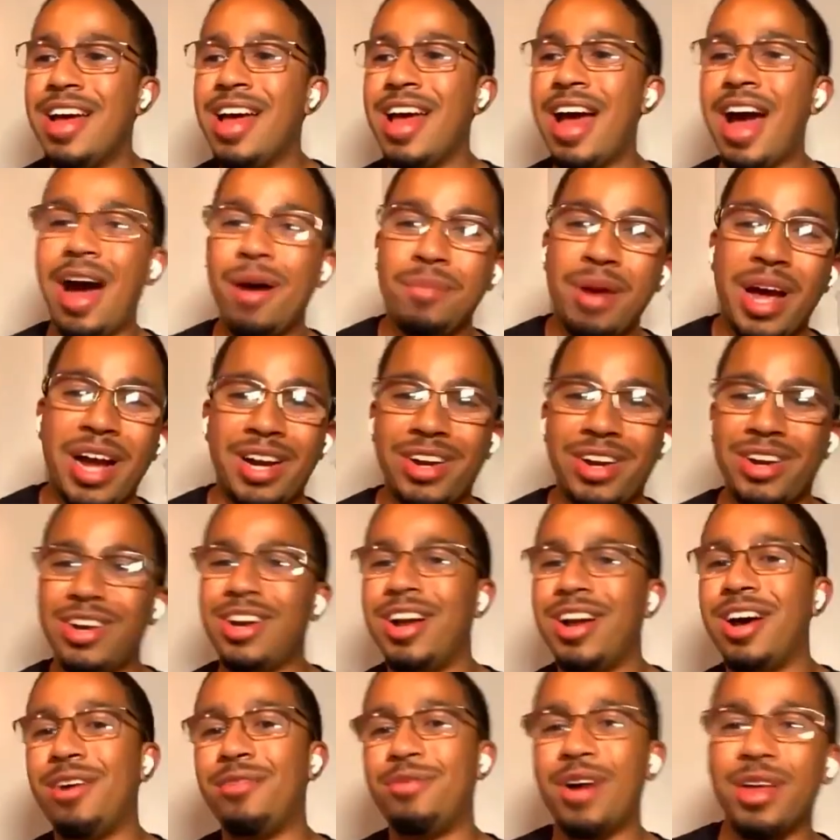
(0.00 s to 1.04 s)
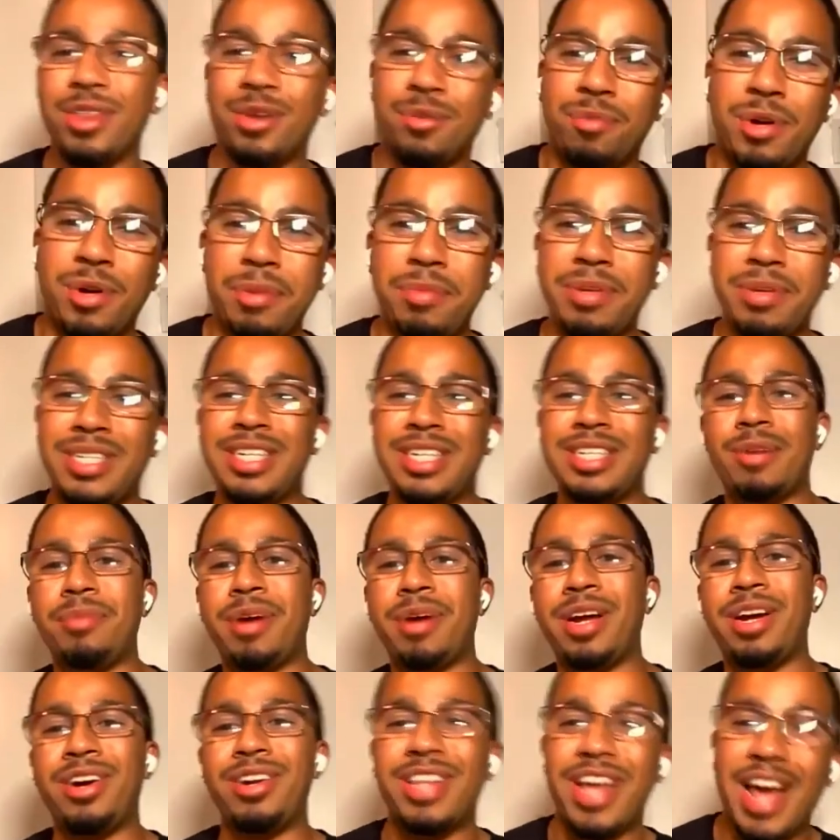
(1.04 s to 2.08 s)
I'm not good enough. Other pre-PTs are
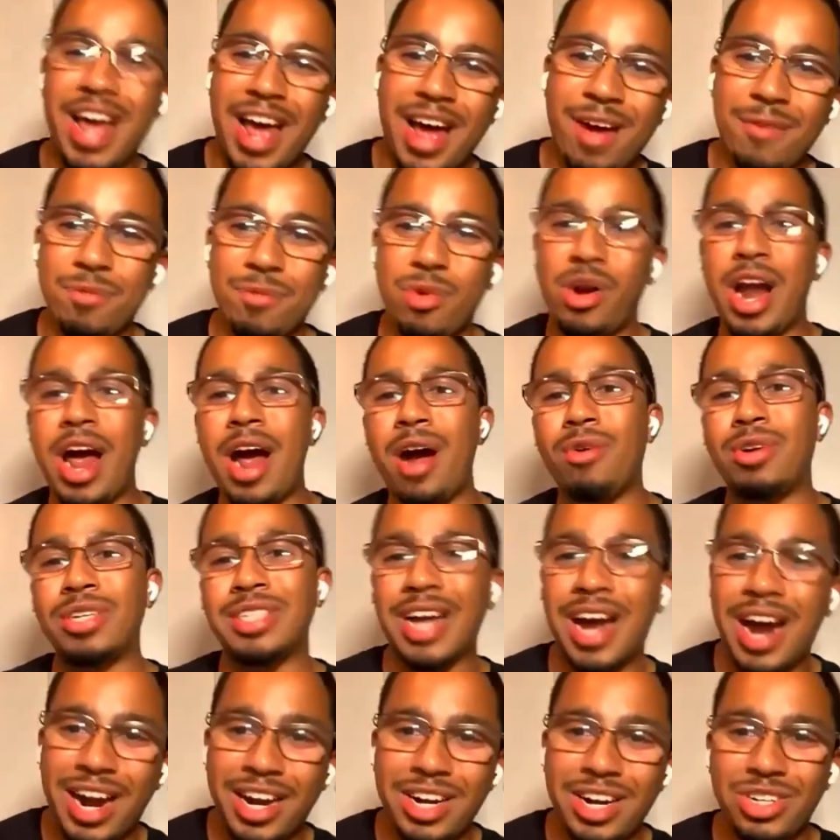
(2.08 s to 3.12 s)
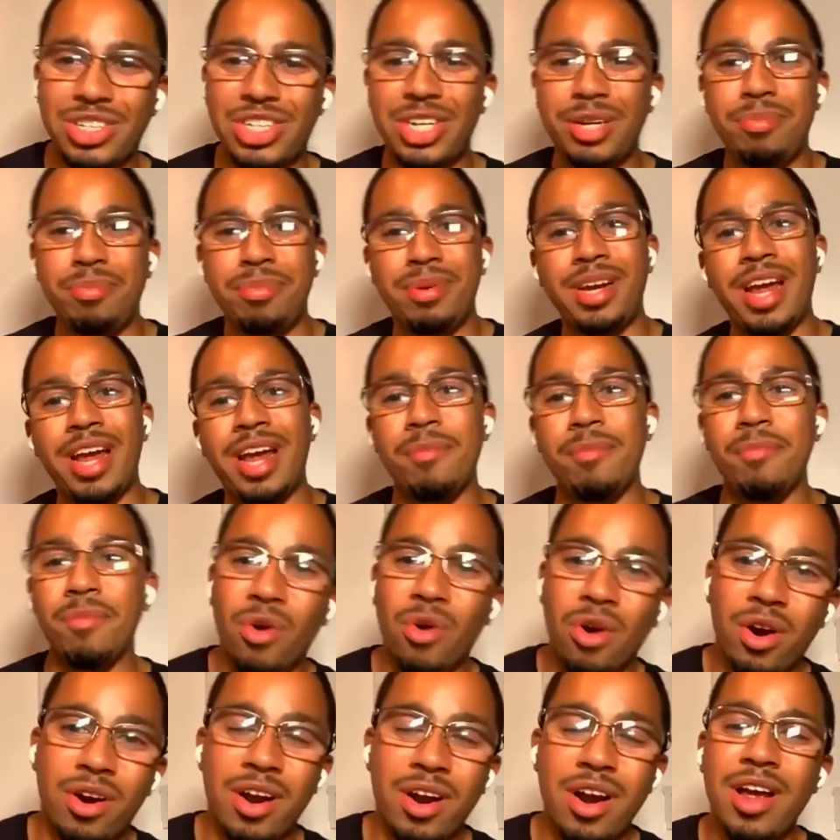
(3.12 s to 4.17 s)
better. They have more hours, higher GPA,
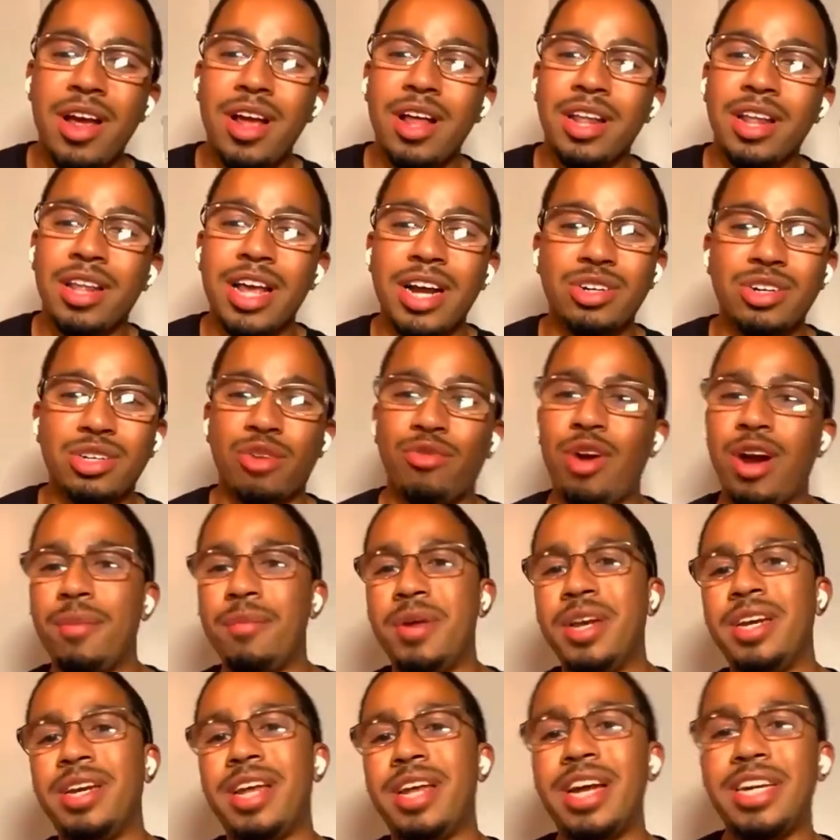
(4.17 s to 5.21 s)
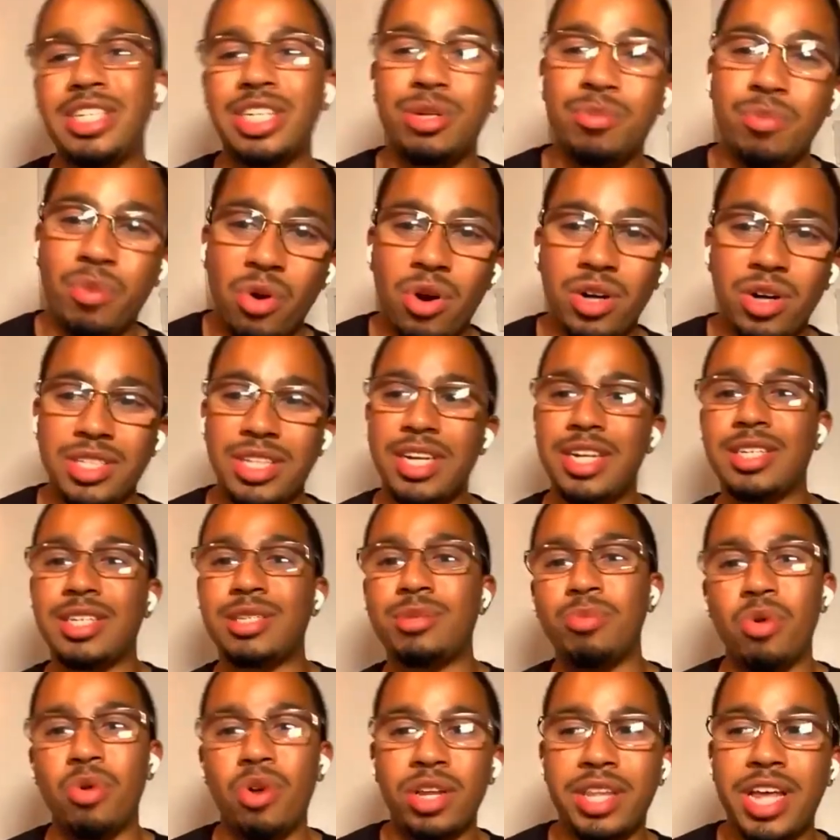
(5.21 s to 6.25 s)
more letters of recommendation, more this,
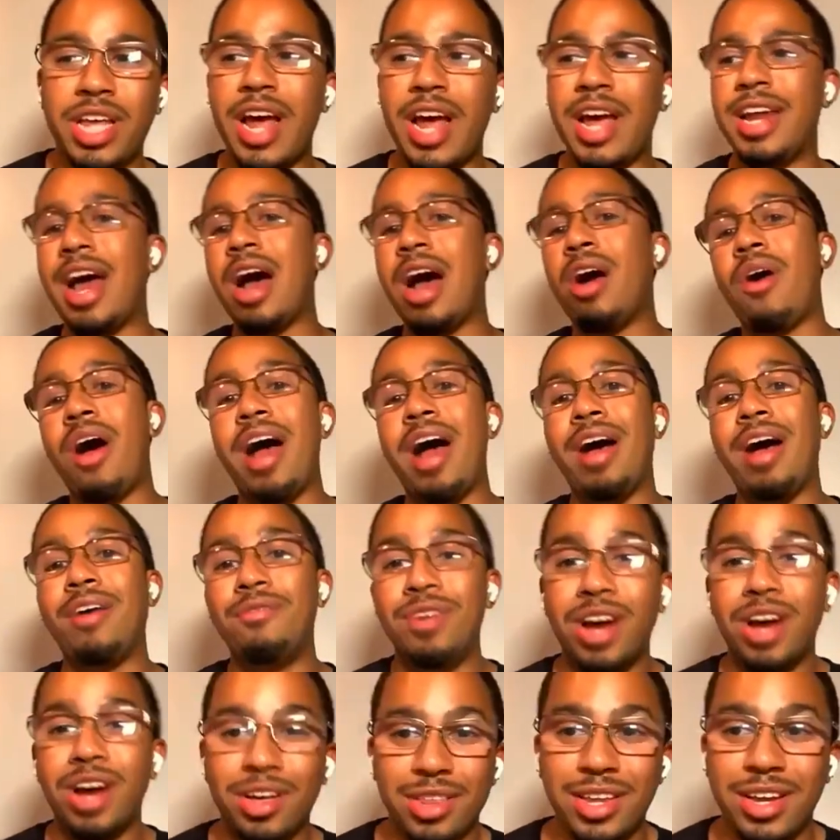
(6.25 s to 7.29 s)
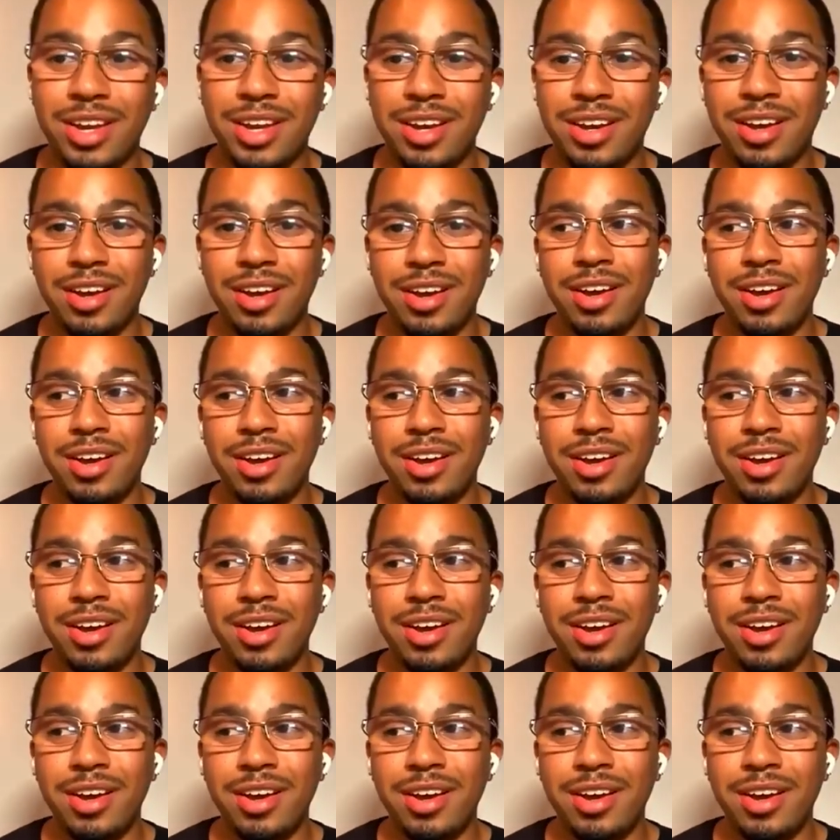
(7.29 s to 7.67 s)
more that, and I don't have nothing.